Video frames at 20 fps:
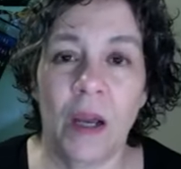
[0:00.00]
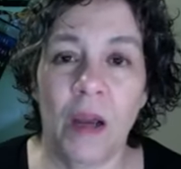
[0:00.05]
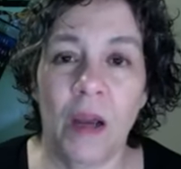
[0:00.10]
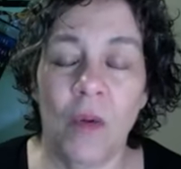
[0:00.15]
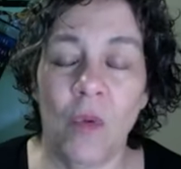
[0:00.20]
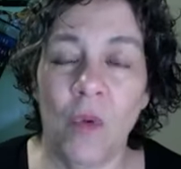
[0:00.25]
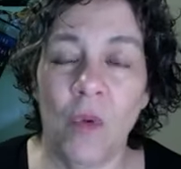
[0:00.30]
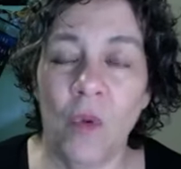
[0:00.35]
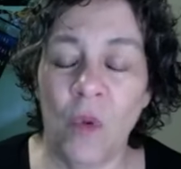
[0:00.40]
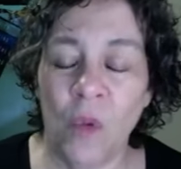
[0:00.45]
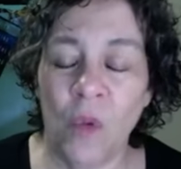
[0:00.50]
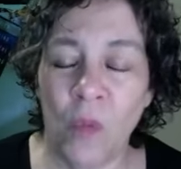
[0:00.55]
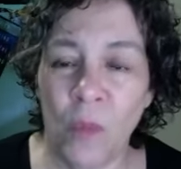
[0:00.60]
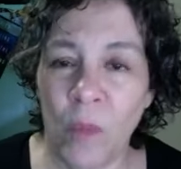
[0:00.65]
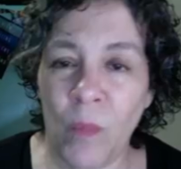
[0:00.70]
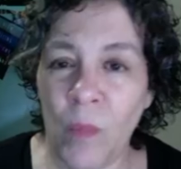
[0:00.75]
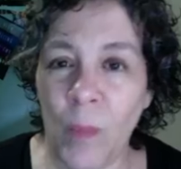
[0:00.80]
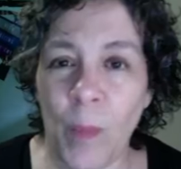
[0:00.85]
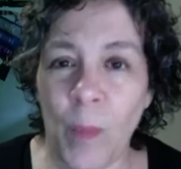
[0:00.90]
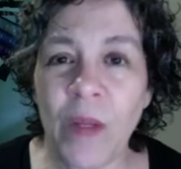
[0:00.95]

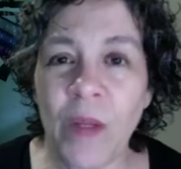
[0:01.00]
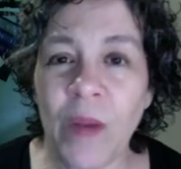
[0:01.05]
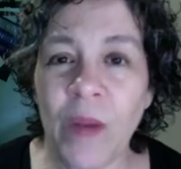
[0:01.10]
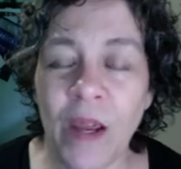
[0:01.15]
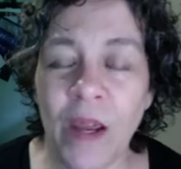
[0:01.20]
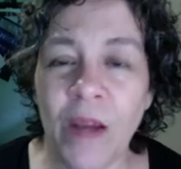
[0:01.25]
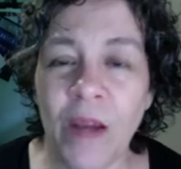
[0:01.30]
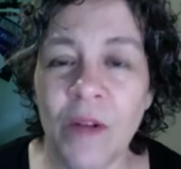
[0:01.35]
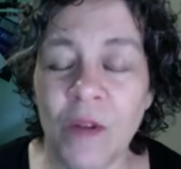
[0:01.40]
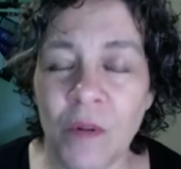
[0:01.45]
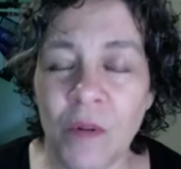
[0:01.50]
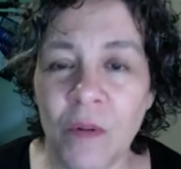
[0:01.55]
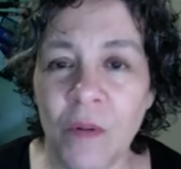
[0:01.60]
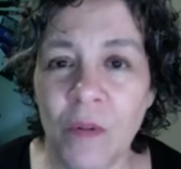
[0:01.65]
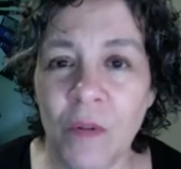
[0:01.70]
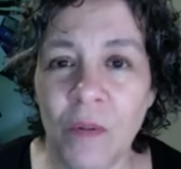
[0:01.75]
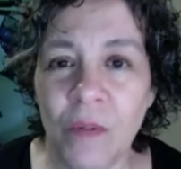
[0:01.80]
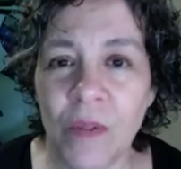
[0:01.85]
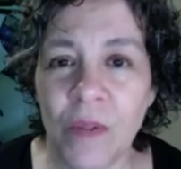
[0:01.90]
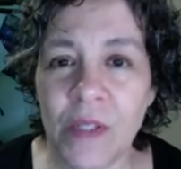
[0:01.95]
but you can't
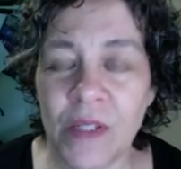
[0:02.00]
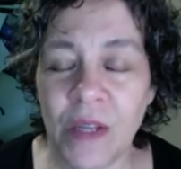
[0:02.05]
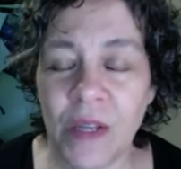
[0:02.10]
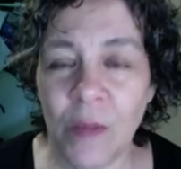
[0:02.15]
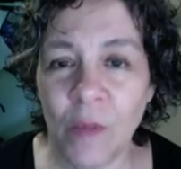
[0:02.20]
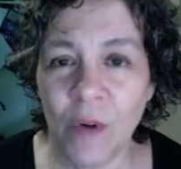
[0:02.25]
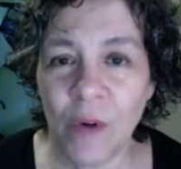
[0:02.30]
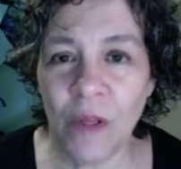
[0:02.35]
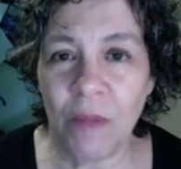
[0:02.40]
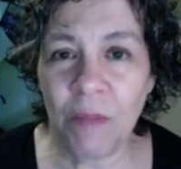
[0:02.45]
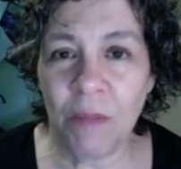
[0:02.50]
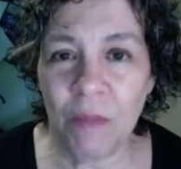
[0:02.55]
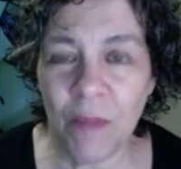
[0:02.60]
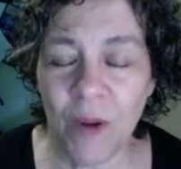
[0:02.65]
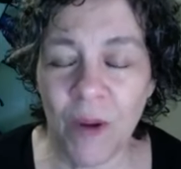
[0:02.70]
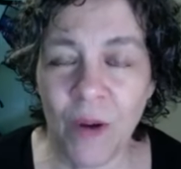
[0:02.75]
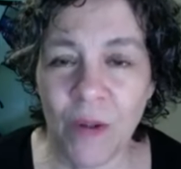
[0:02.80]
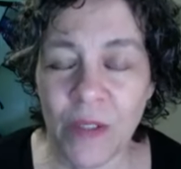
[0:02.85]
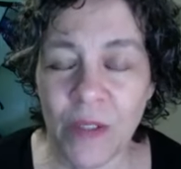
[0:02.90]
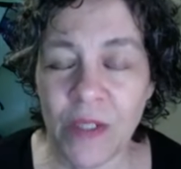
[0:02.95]
do the same one
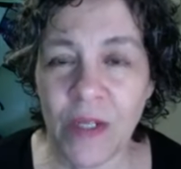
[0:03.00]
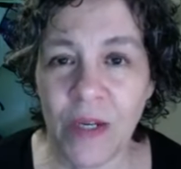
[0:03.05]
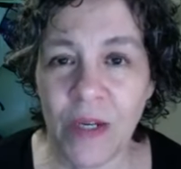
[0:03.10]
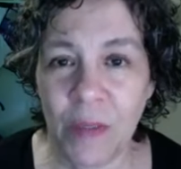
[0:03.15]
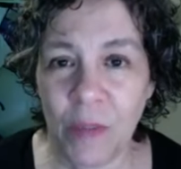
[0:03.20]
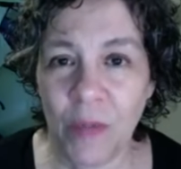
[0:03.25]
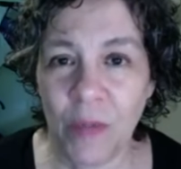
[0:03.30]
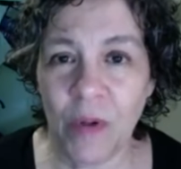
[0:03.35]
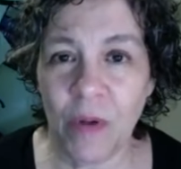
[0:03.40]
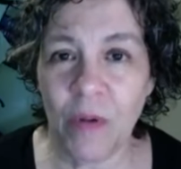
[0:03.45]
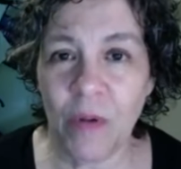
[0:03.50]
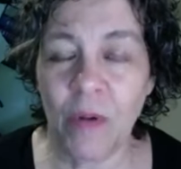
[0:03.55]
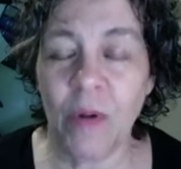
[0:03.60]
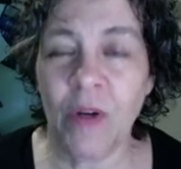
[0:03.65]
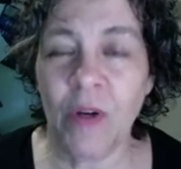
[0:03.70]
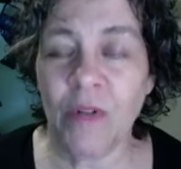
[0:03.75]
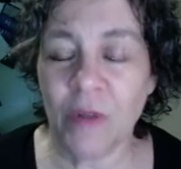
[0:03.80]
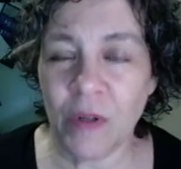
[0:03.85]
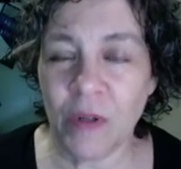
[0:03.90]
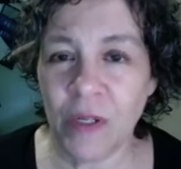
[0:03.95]
all the time, or
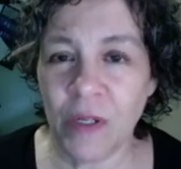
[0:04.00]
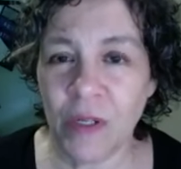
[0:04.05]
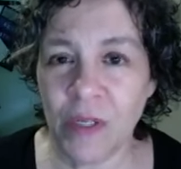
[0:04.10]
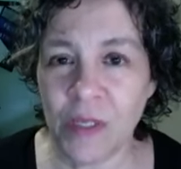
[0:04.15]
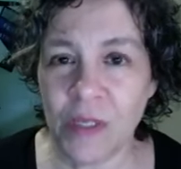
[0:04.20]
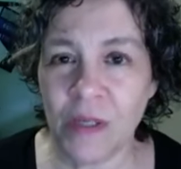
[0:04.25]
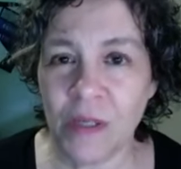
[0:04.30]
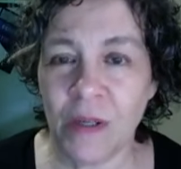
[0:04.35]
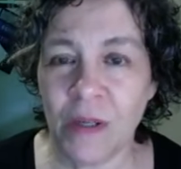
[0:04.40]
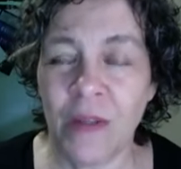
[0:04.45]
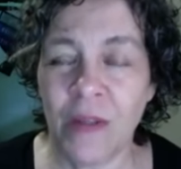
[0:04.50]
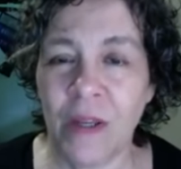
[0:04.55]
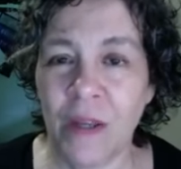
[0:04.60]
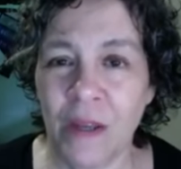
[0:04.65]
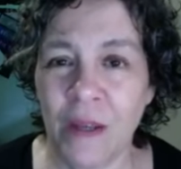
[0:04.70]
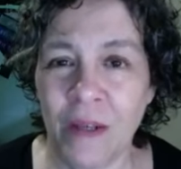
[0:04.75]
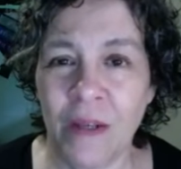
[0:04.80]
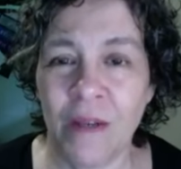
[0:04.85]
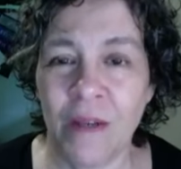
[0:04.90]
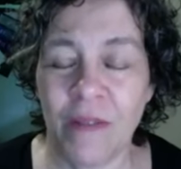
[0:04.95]
whoever is on the
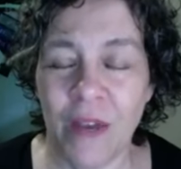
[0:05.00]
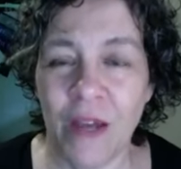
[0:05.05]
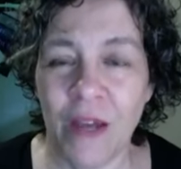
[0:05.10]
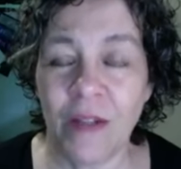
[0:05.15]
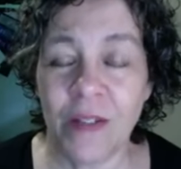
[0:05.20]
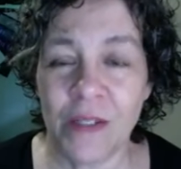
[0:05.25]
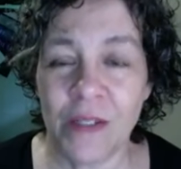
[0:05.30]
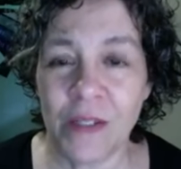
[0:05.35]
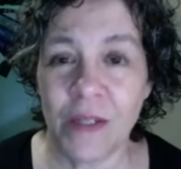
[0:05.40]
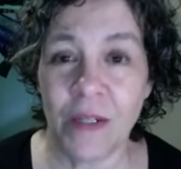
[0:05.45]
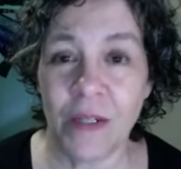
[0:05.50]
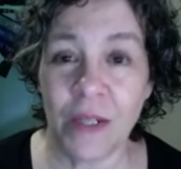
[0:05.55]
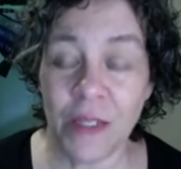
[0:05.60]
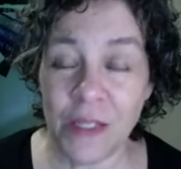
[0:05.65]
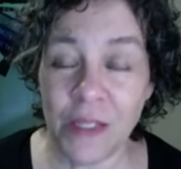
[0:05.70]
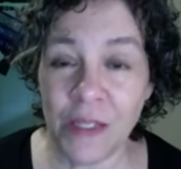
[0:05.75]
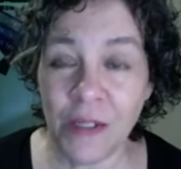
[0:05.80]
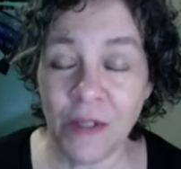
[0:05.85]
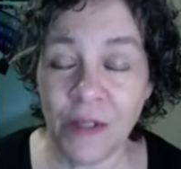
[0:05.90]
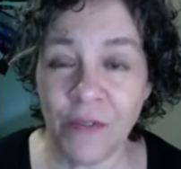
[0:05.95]
end of that is going to get
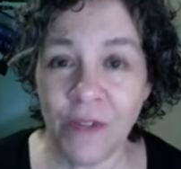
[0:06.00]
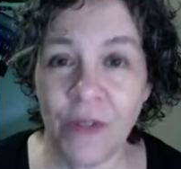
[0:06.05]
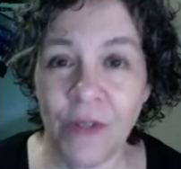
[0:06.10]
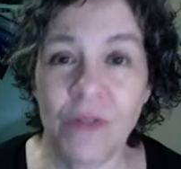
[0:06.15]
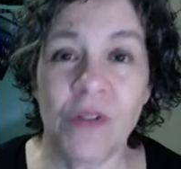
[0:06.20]
sick of you.